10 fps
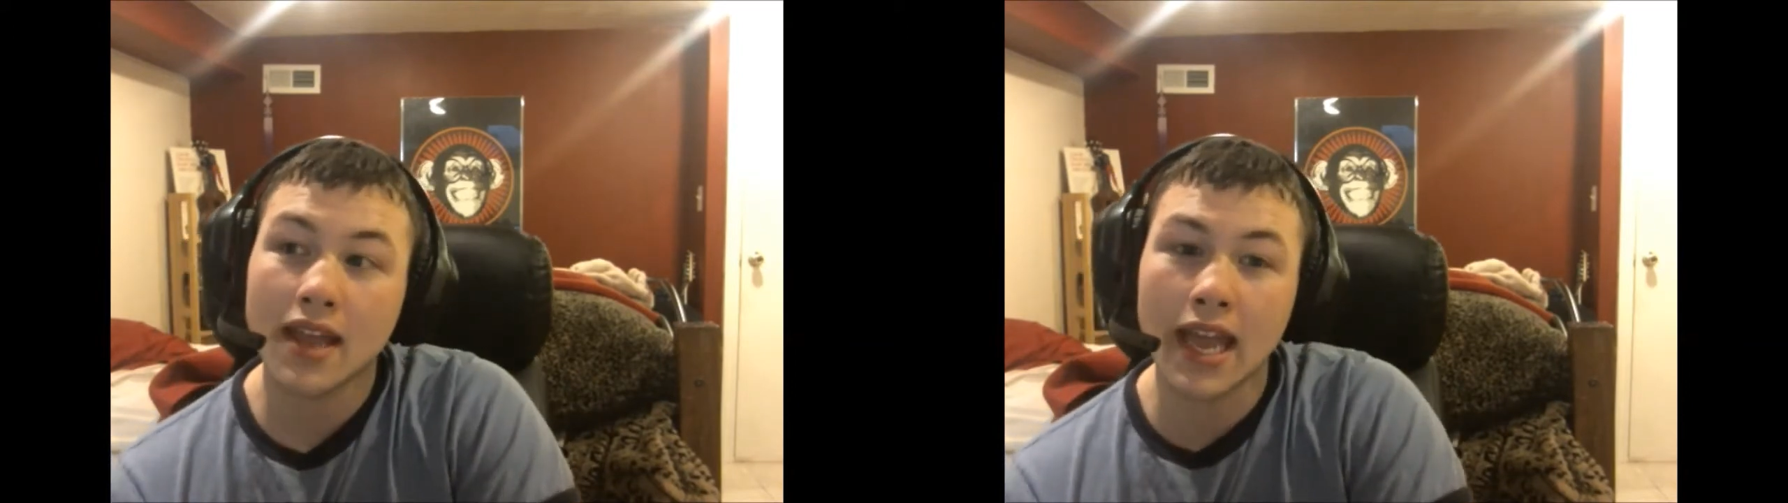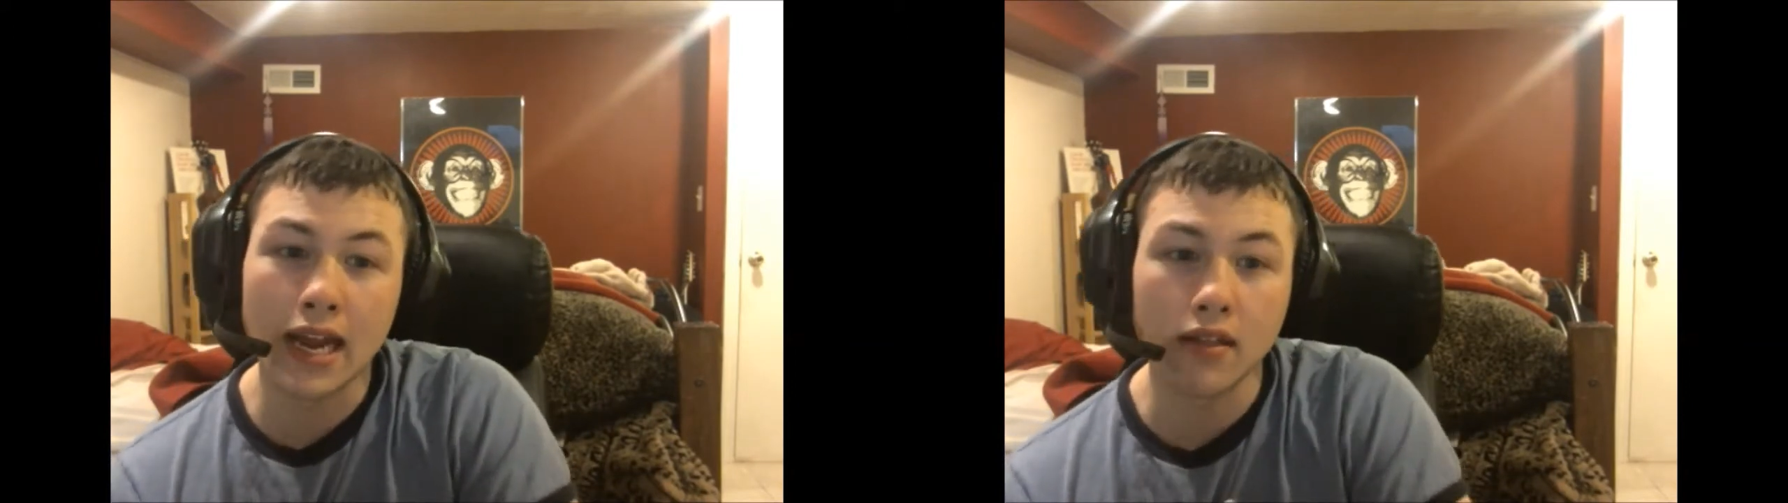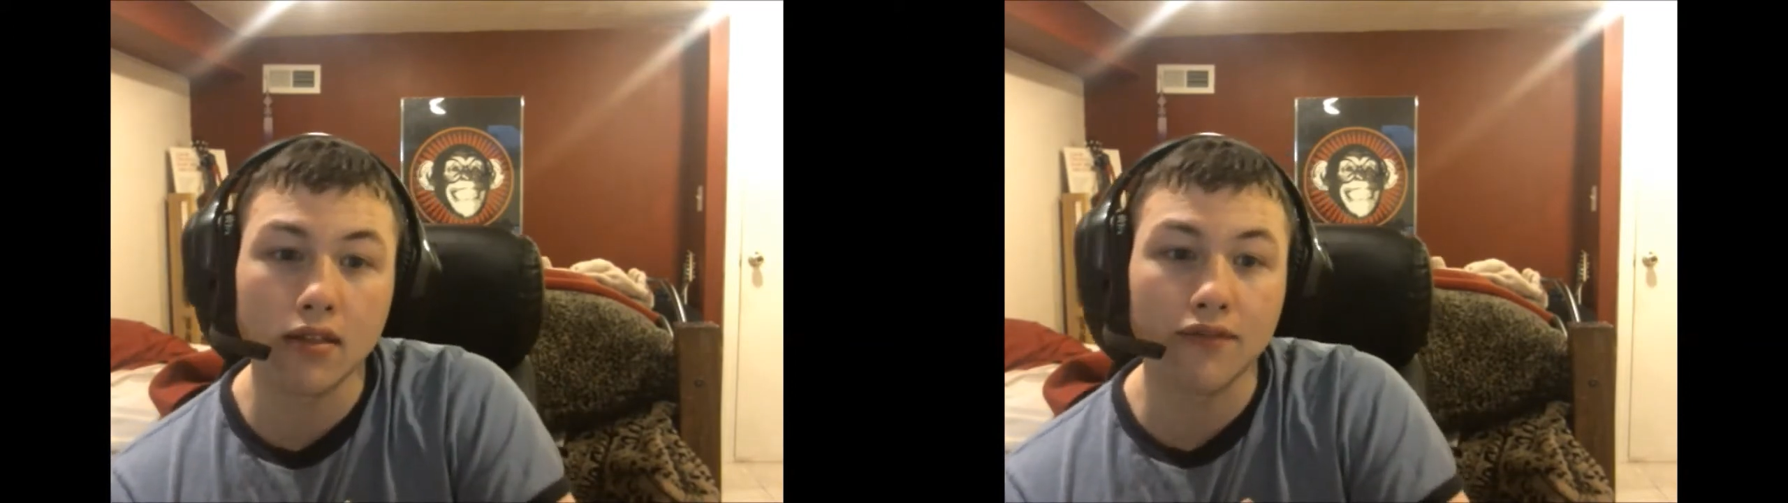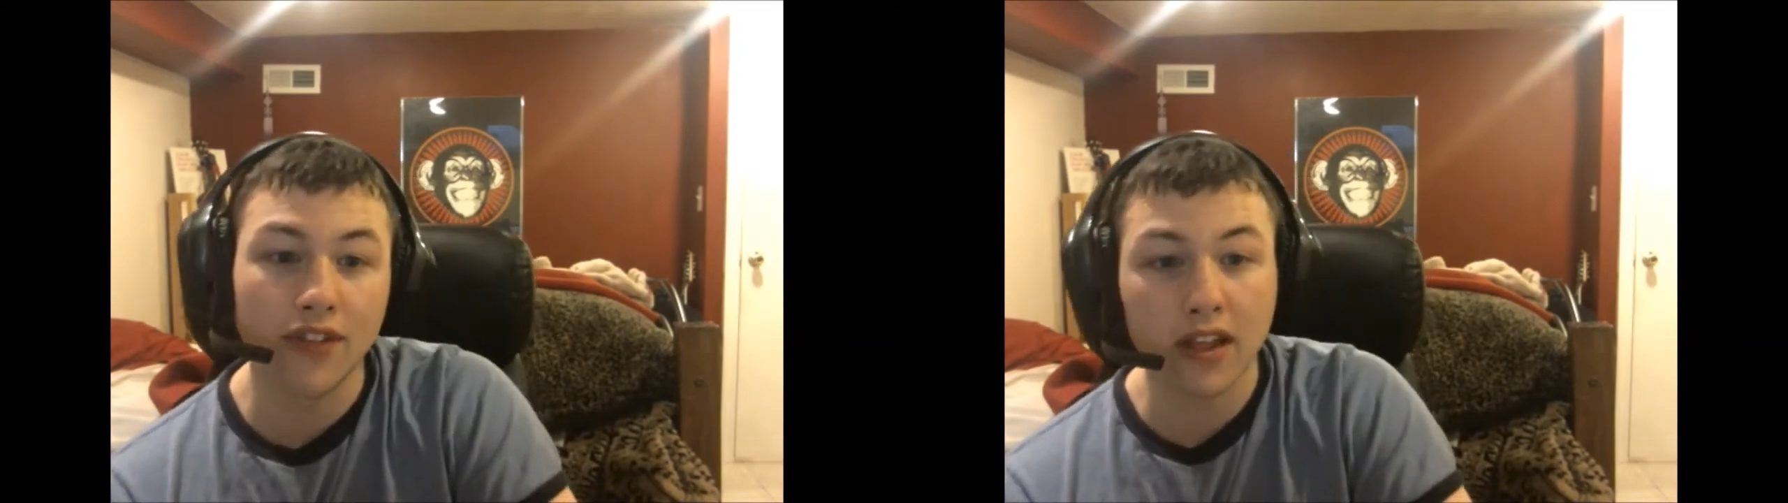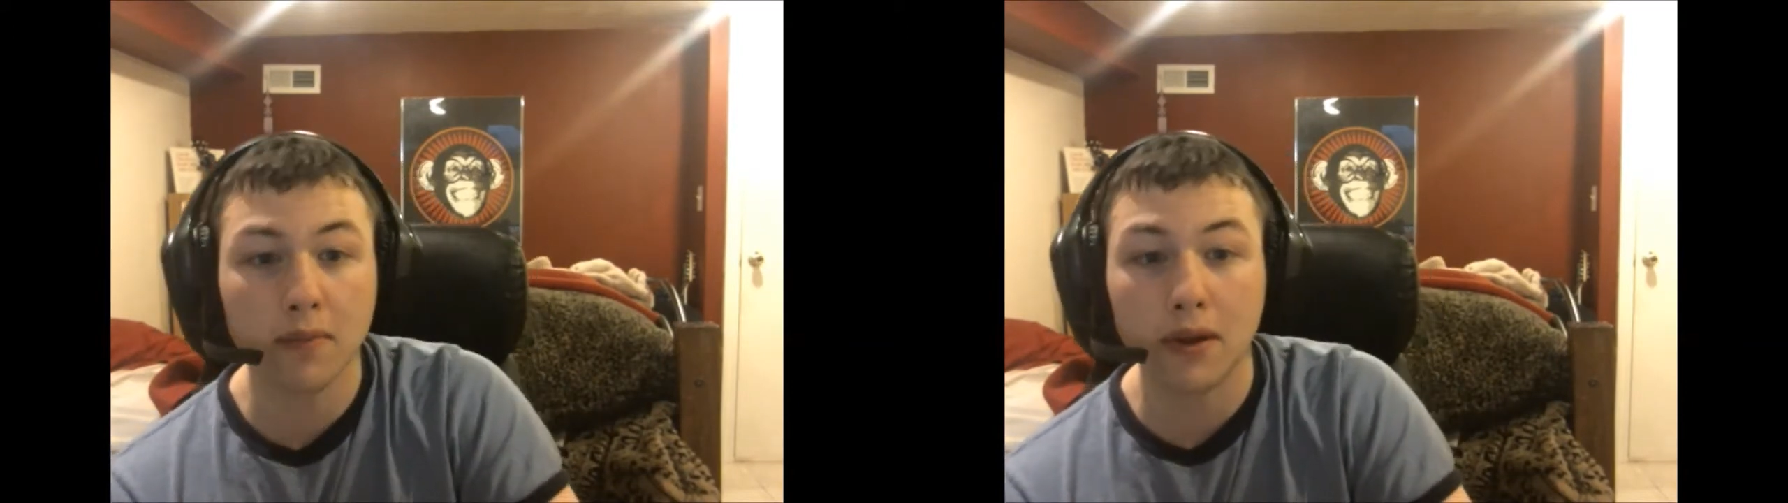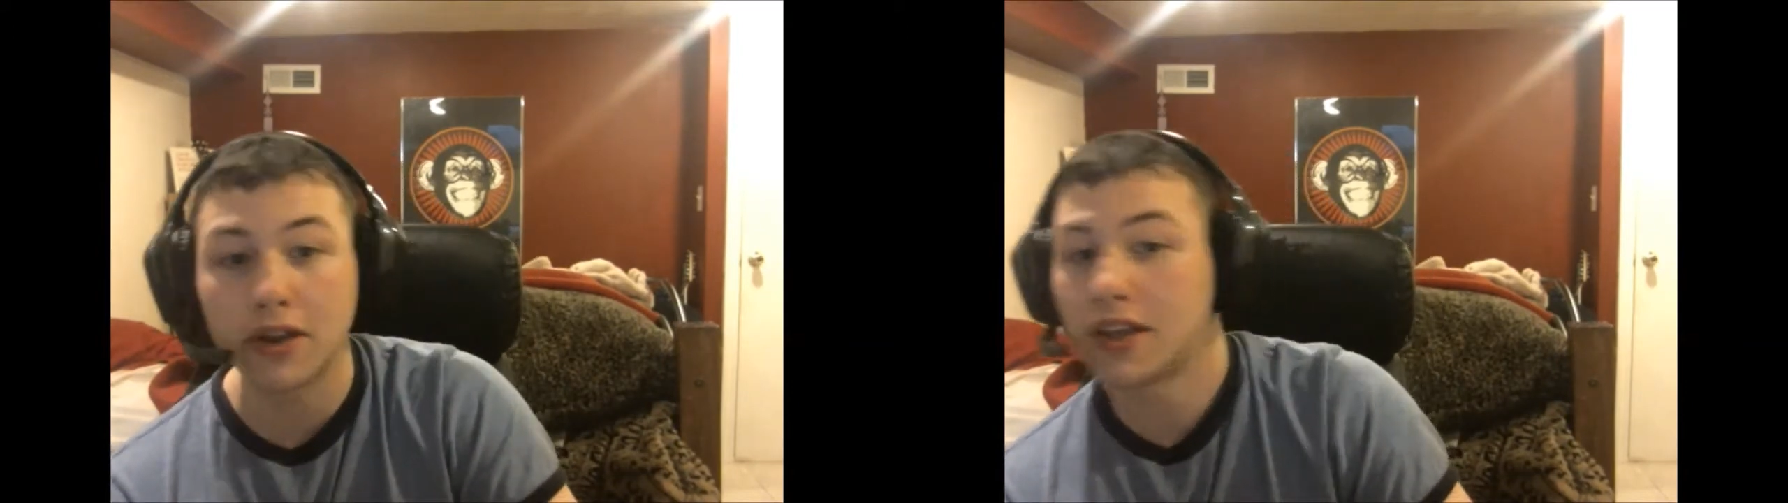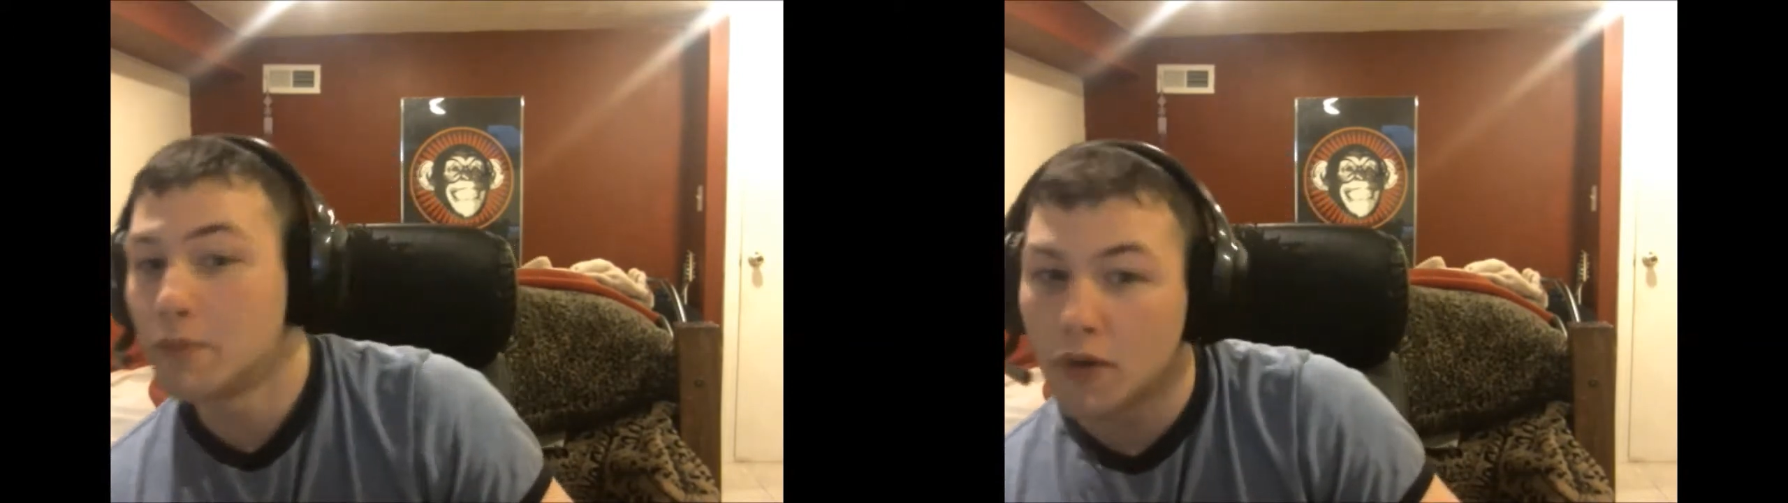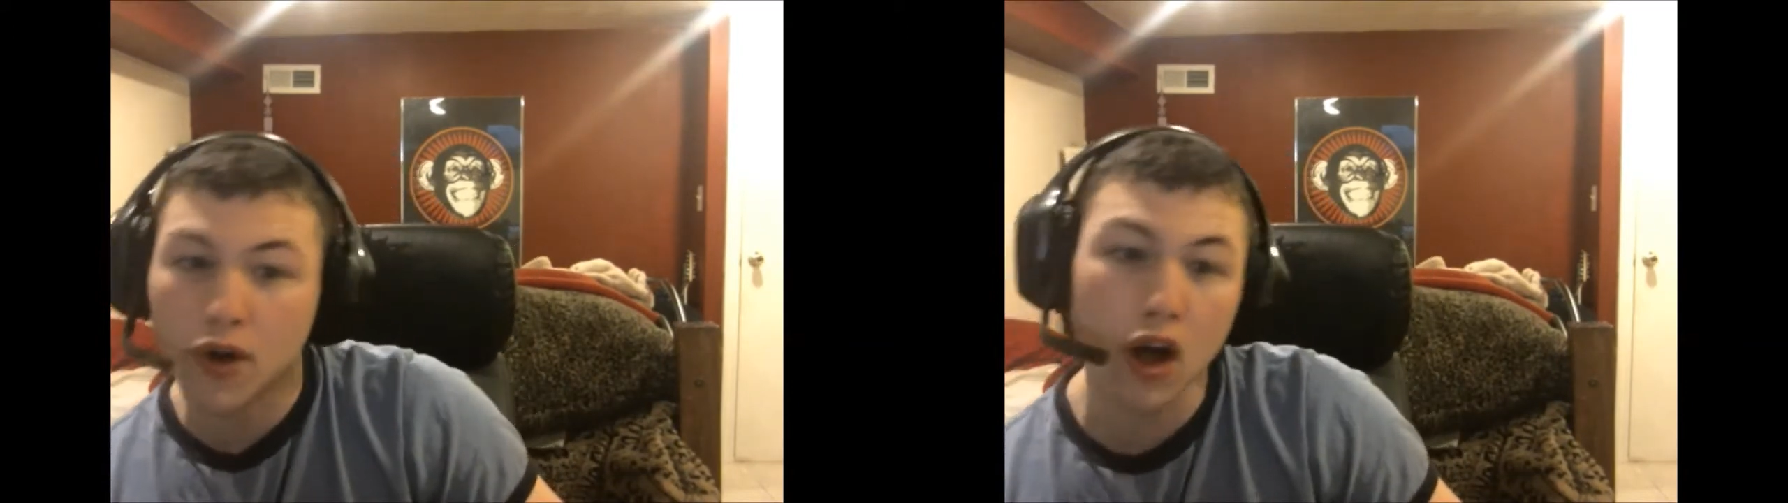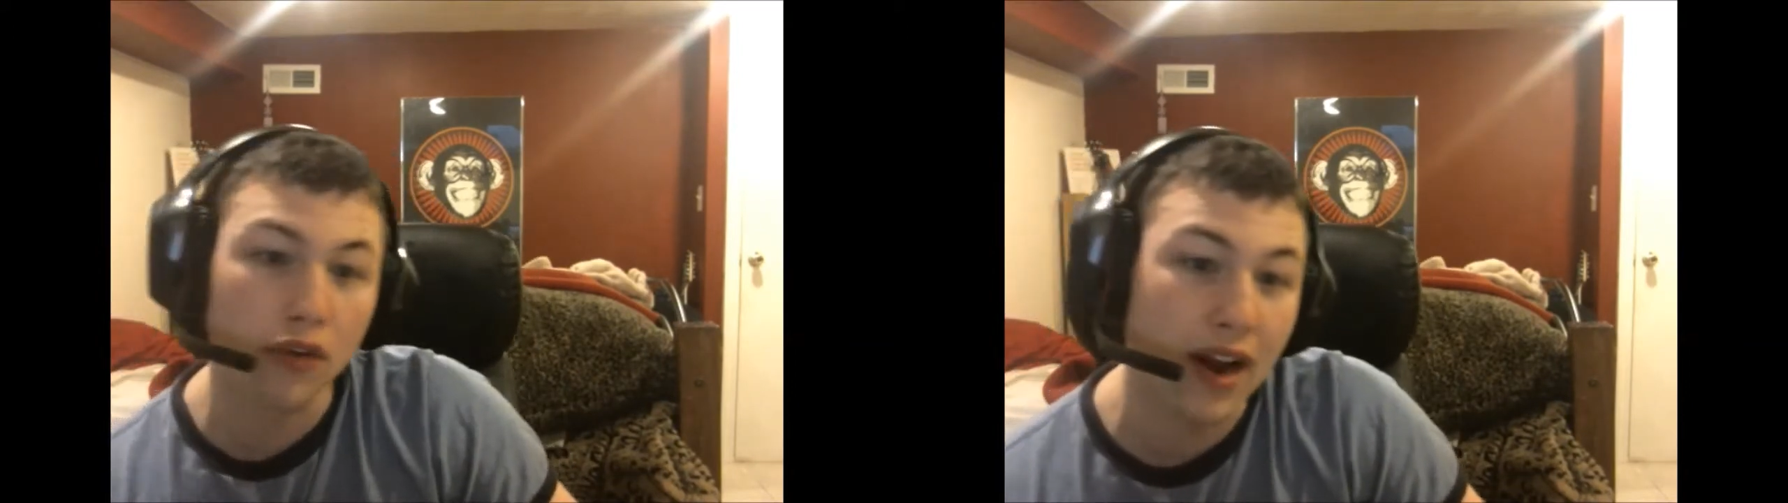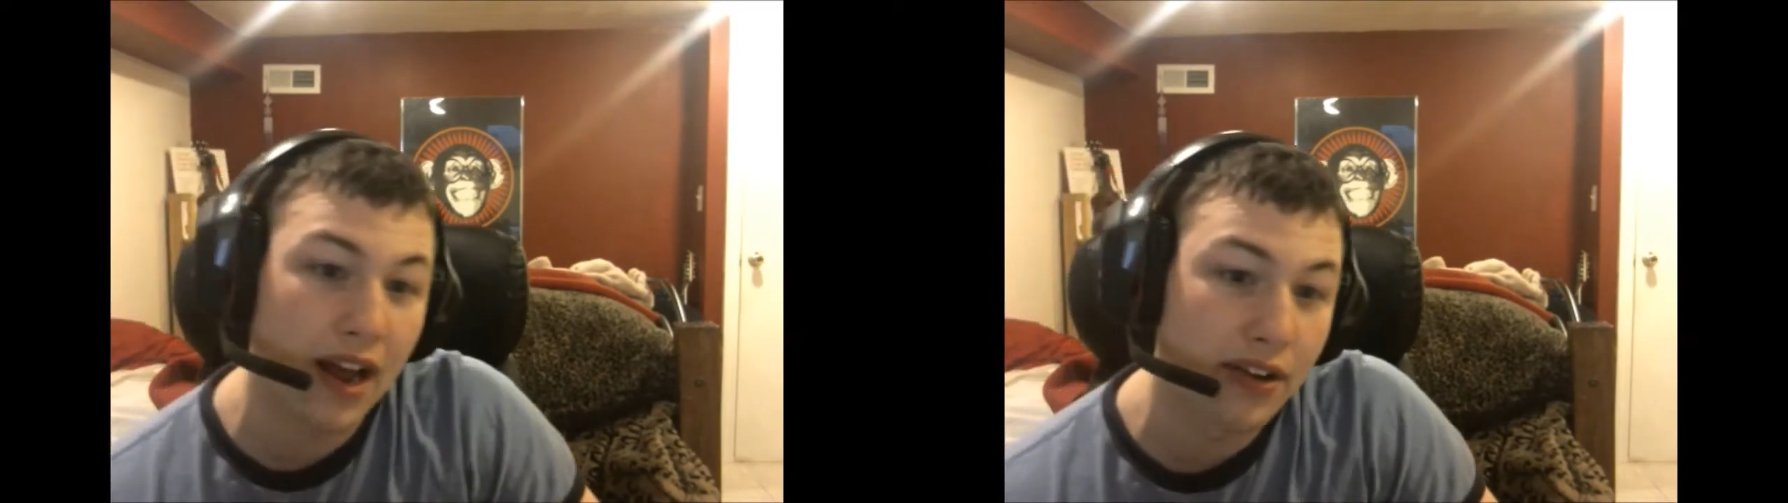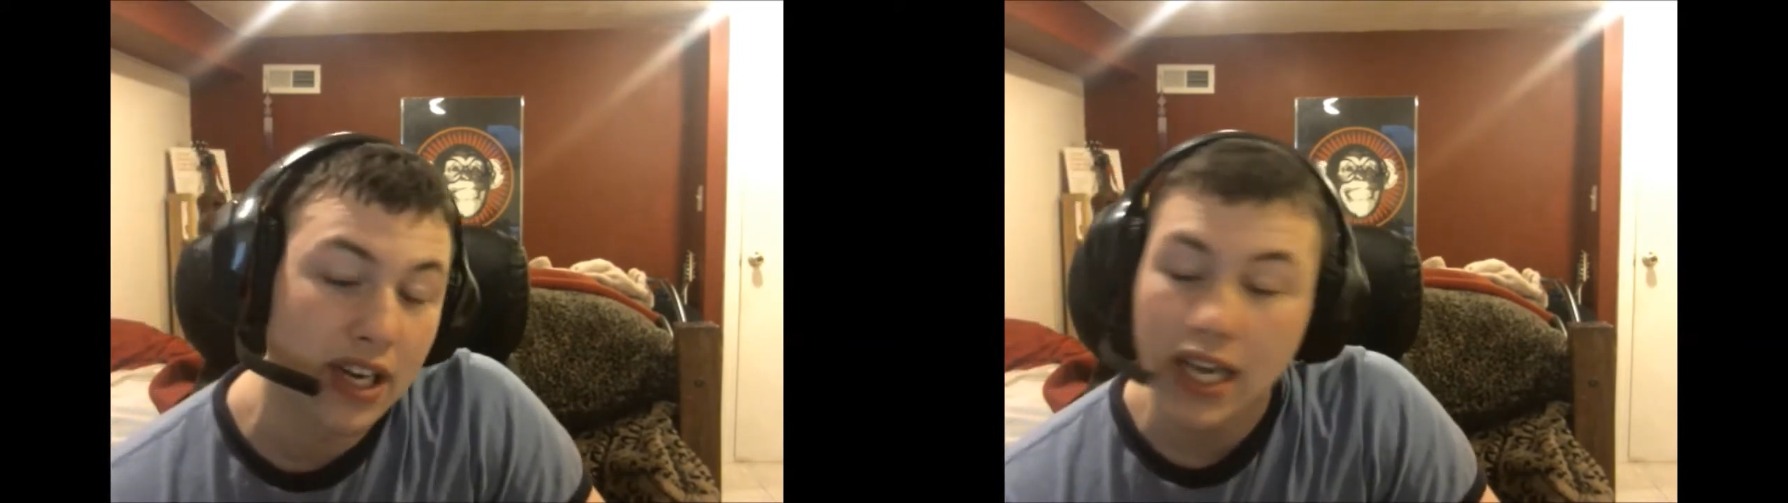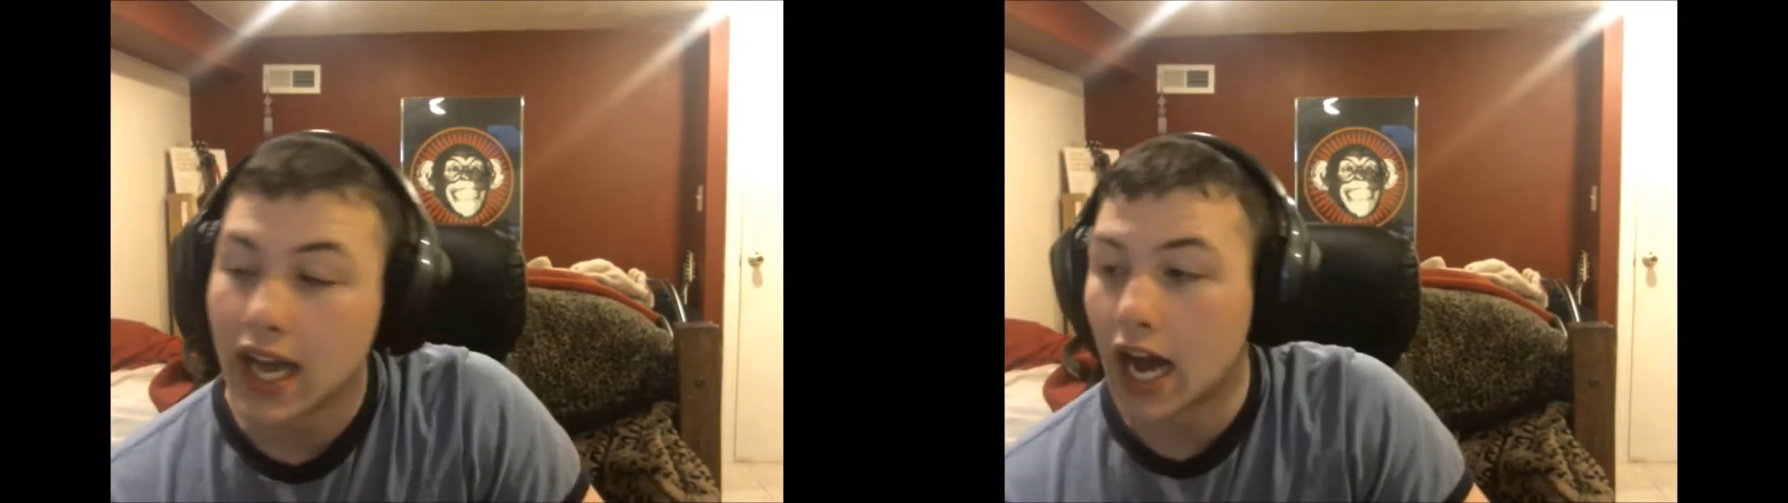It's flexibility. You can move all around.